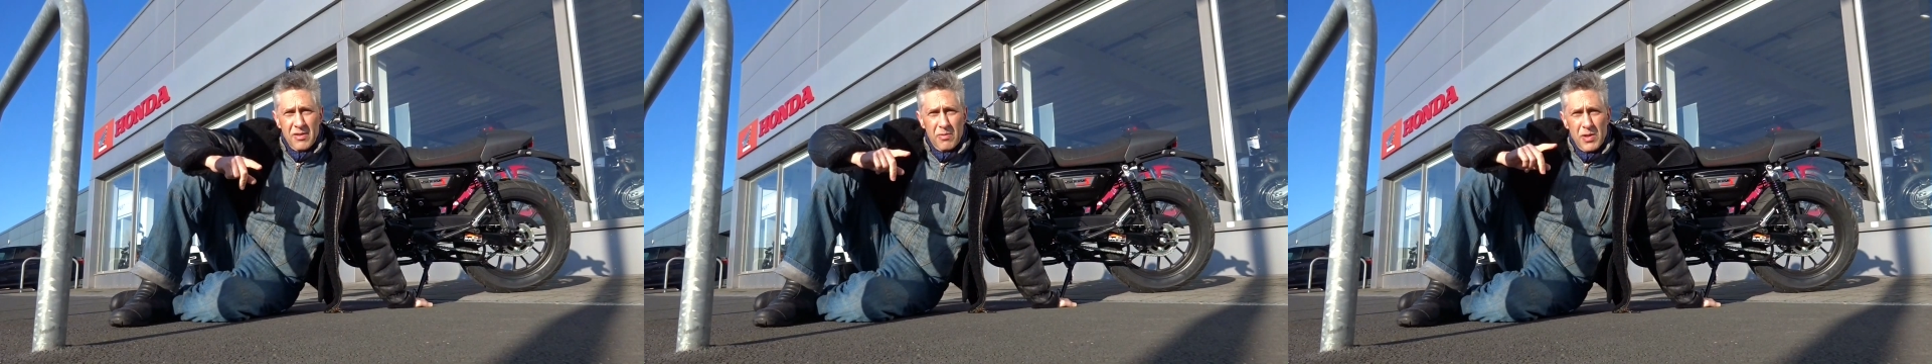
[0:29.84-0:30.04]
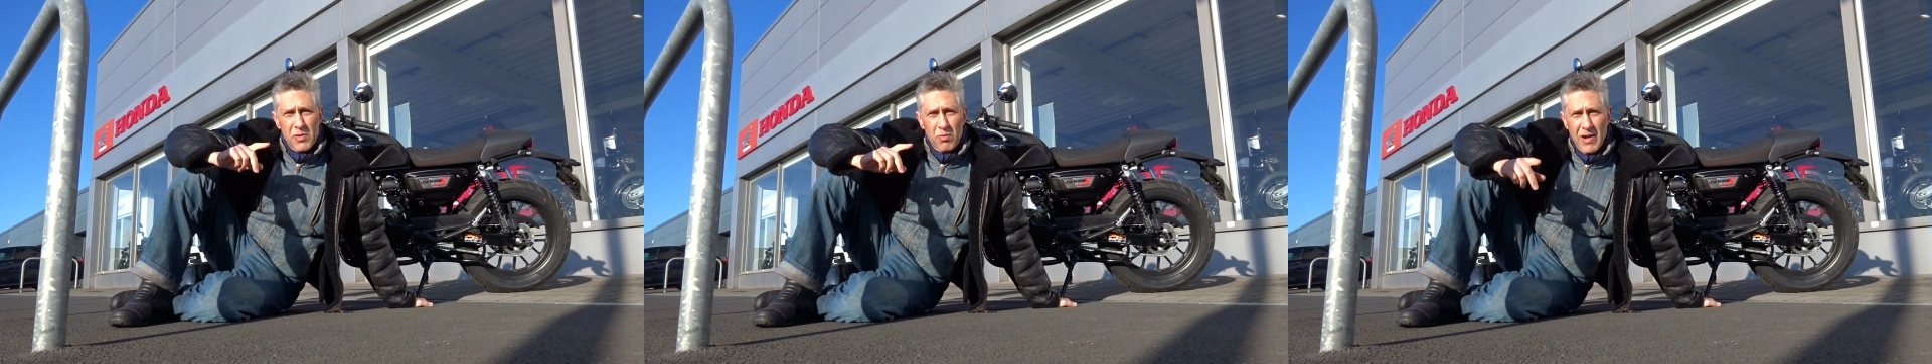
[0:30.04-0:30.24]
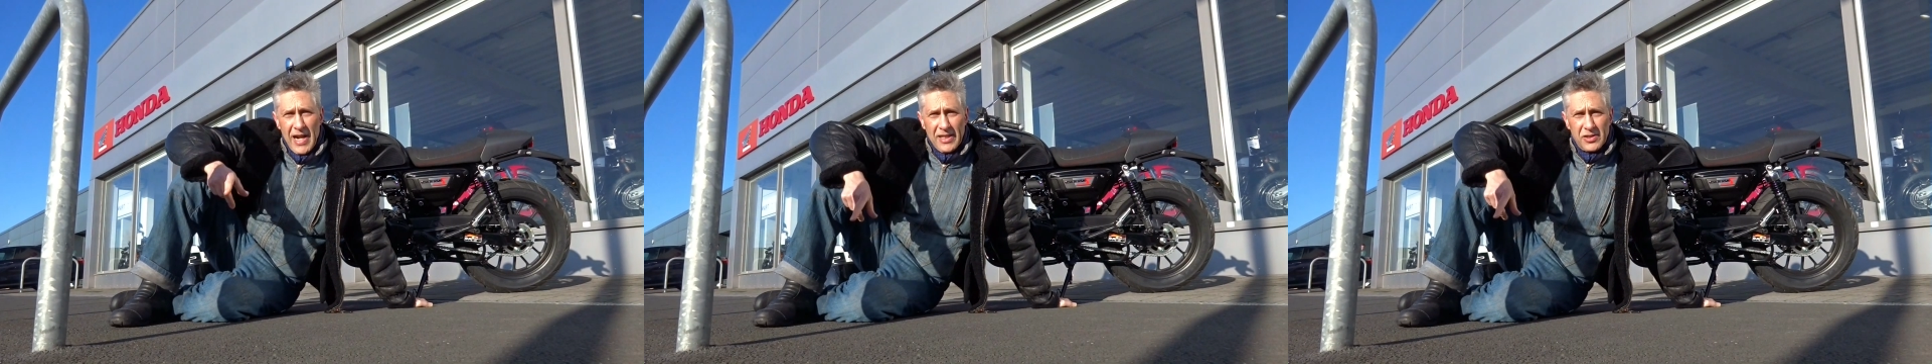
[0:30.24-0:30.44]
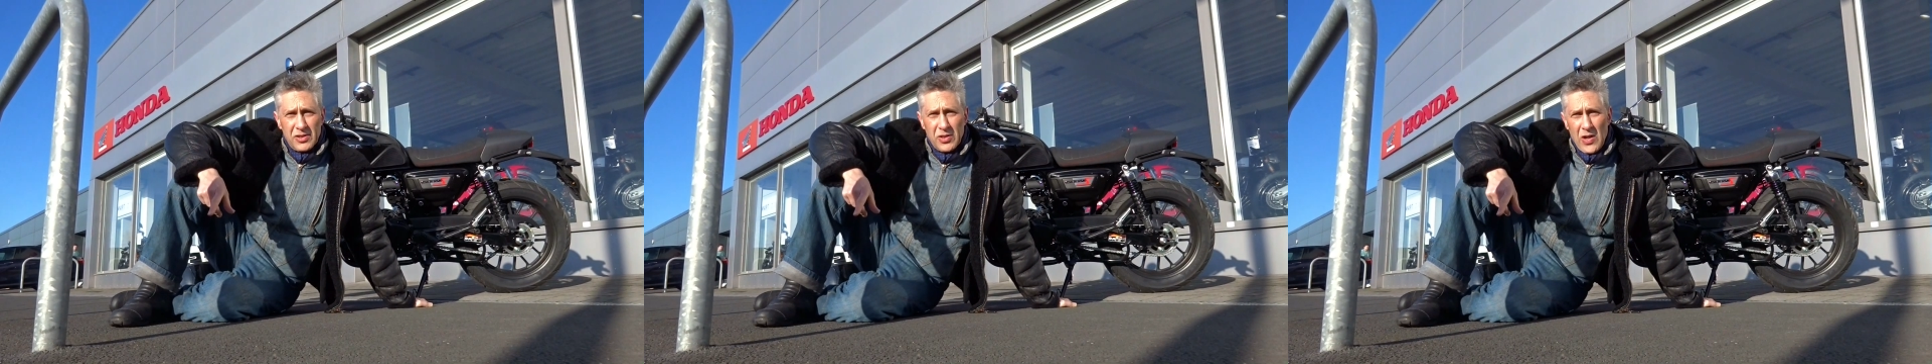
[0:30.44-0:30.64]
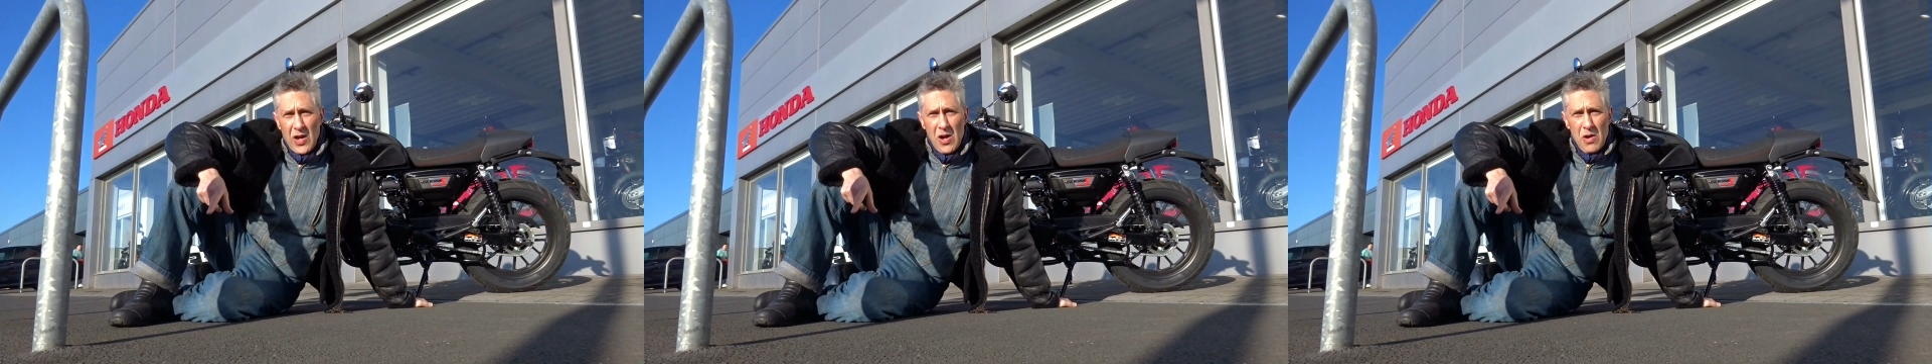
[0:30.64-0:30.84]
with
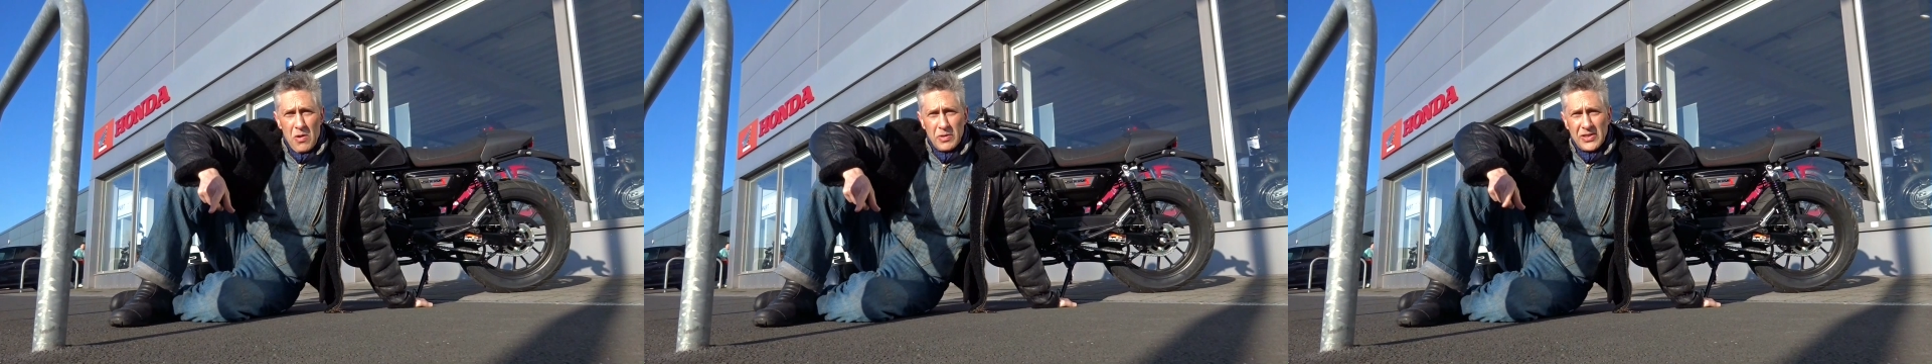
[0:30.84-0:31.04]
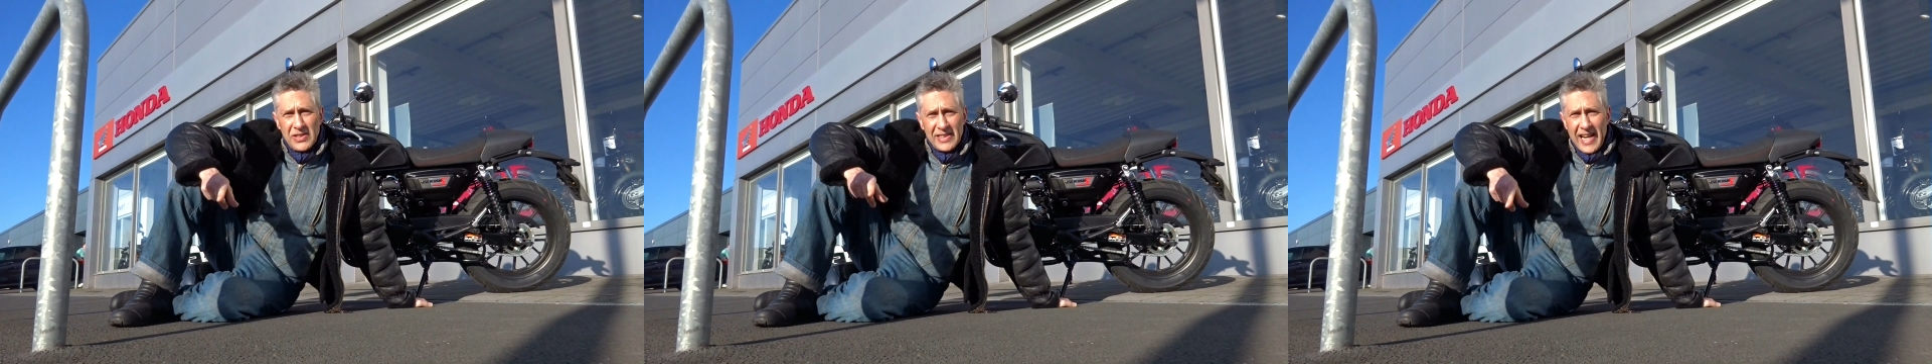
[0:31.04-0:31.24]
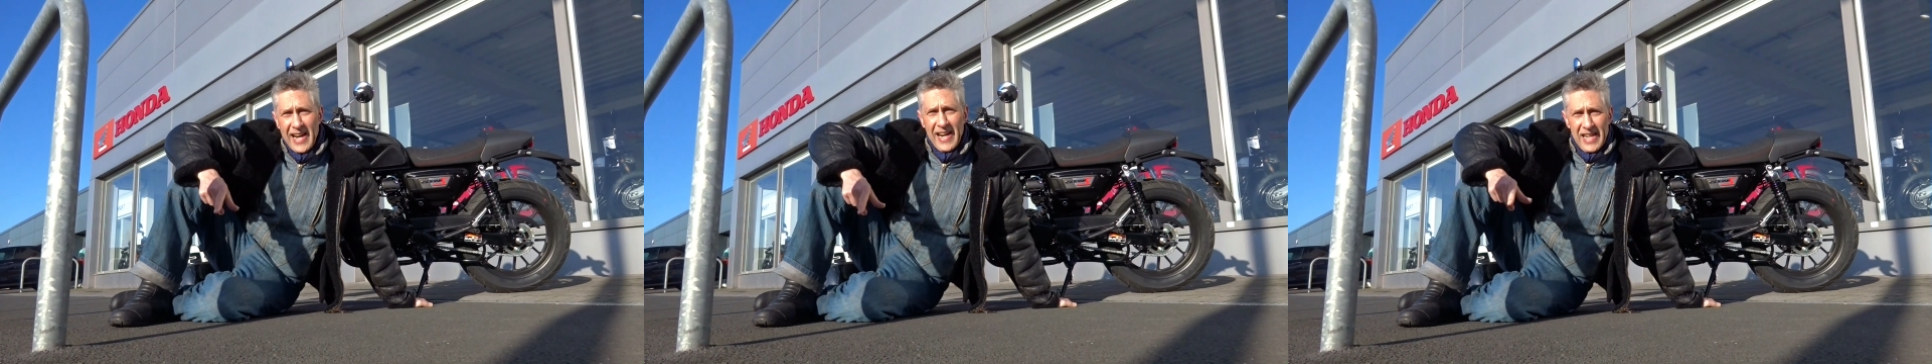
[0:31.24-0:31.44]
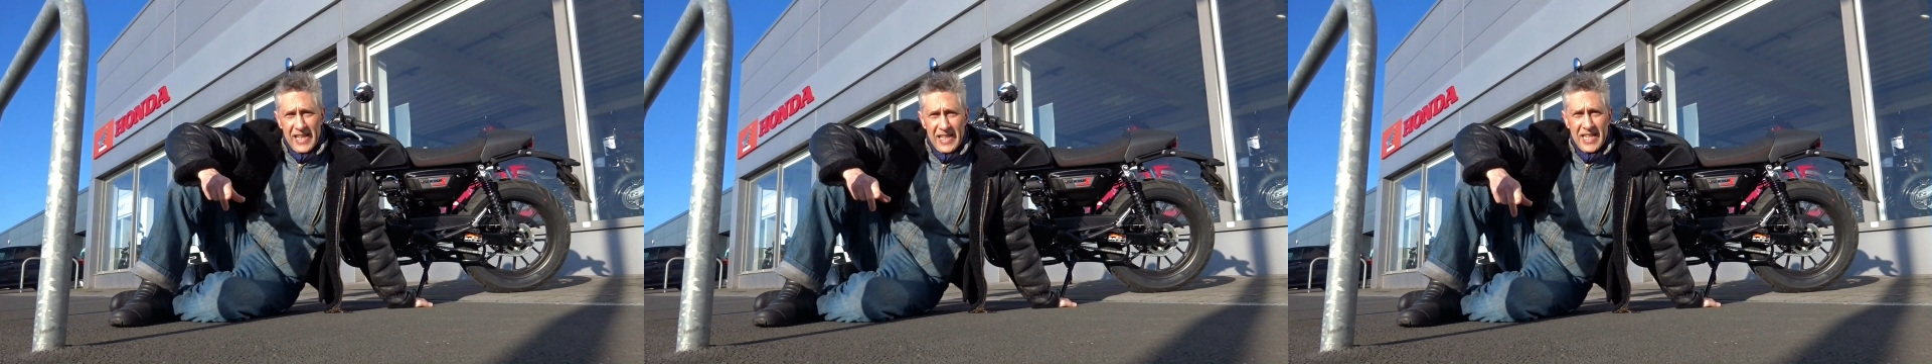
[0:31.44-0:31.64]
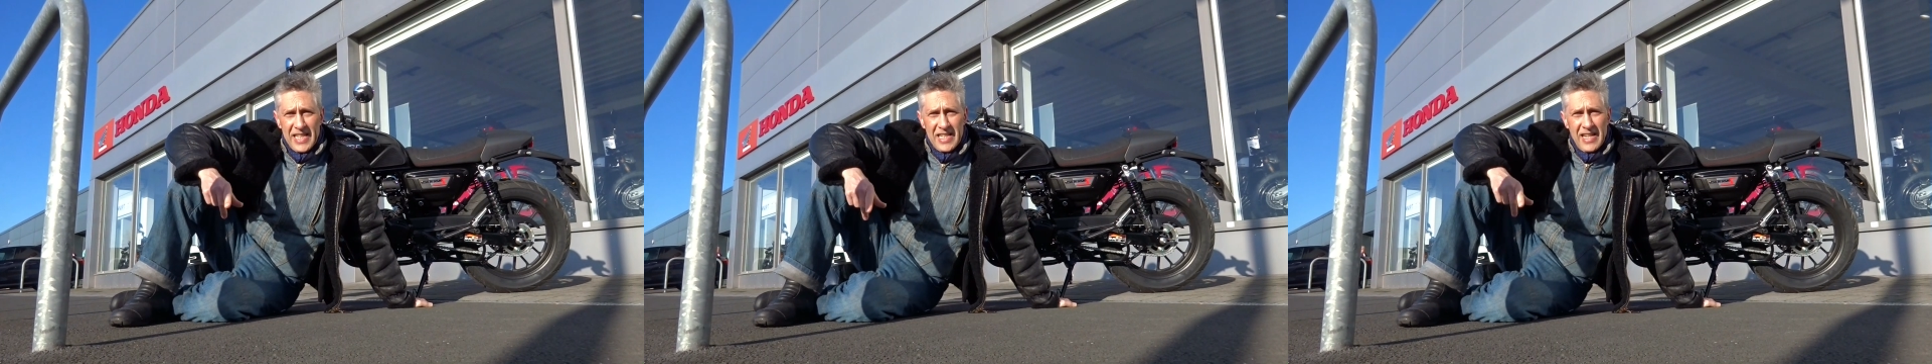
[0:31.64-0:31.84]
retro
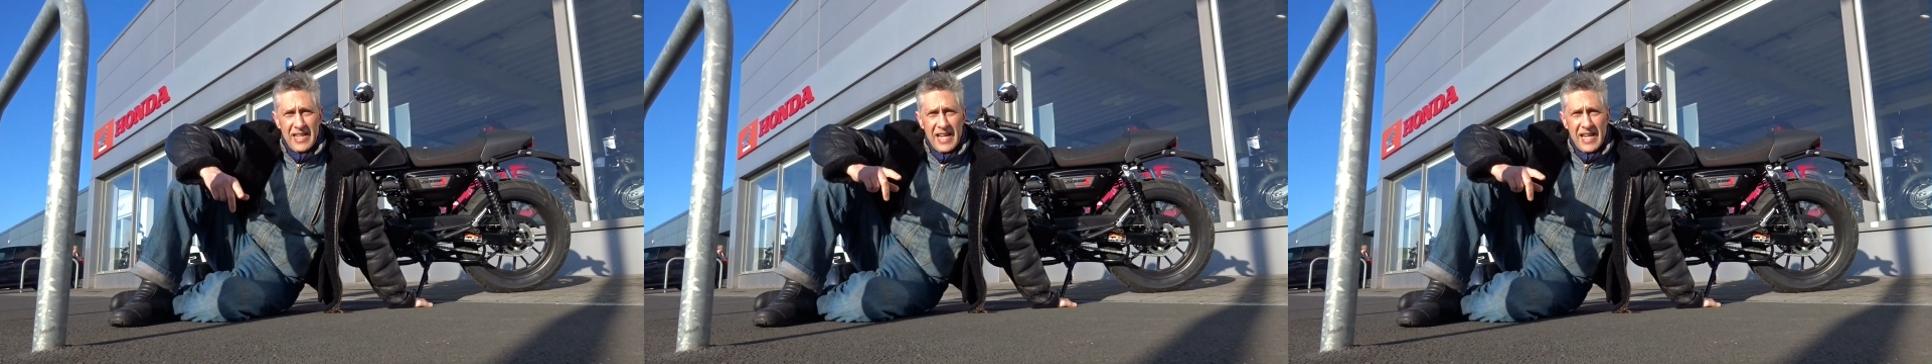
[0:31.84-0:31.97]
styling